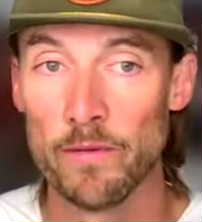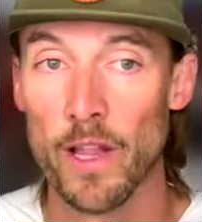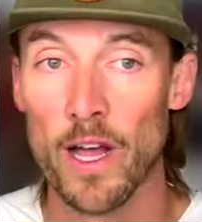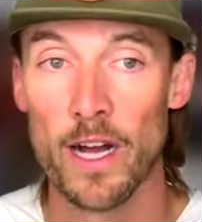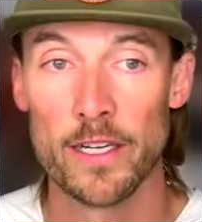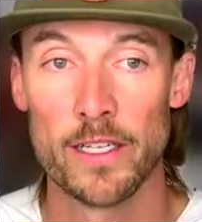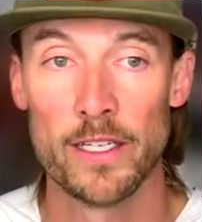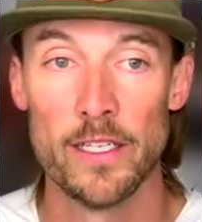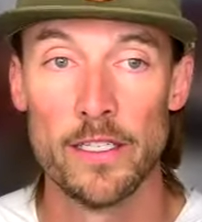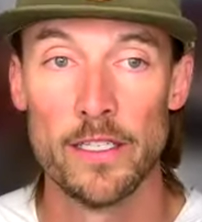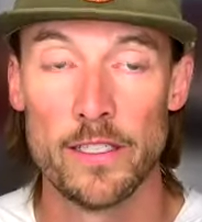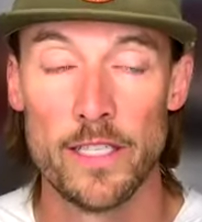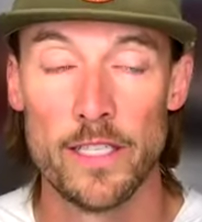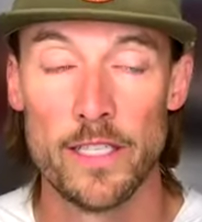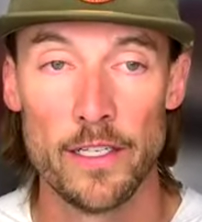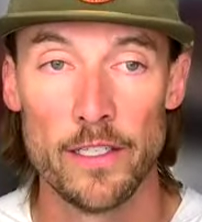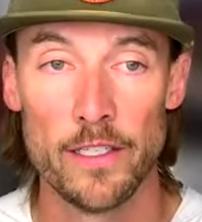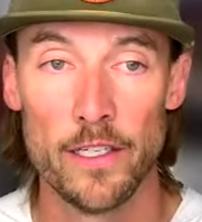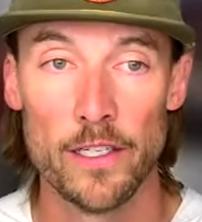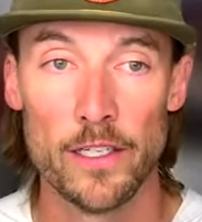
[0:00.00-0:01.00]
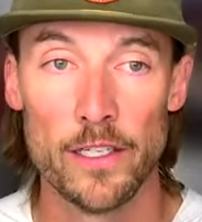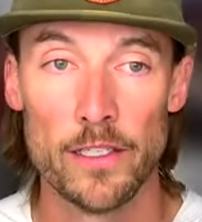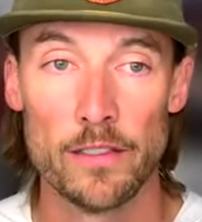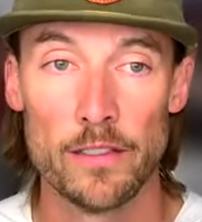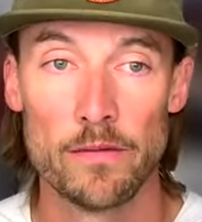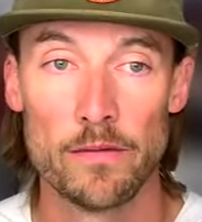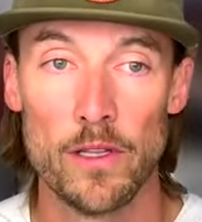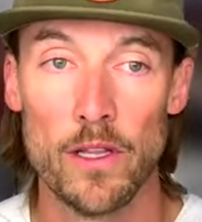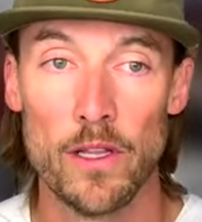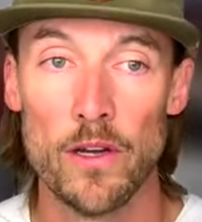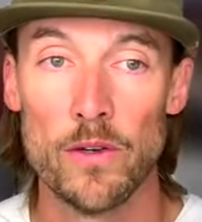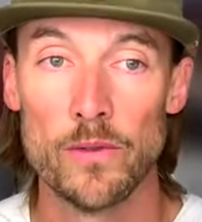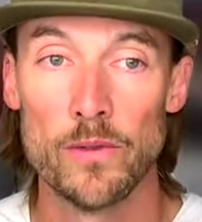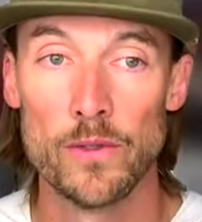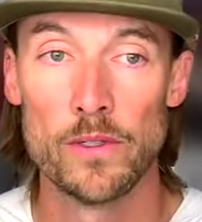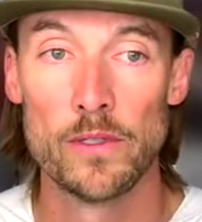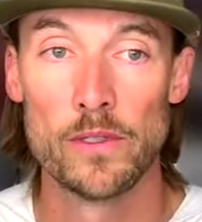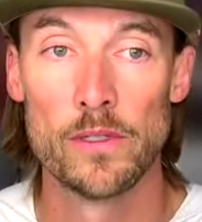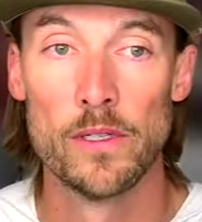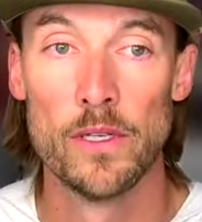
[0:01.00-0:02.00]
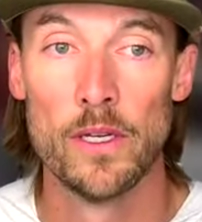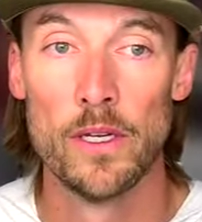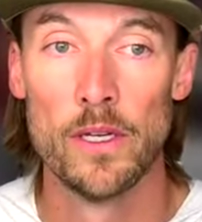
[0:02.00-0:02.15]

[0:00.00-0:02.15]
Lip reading: locked in 10-year loans,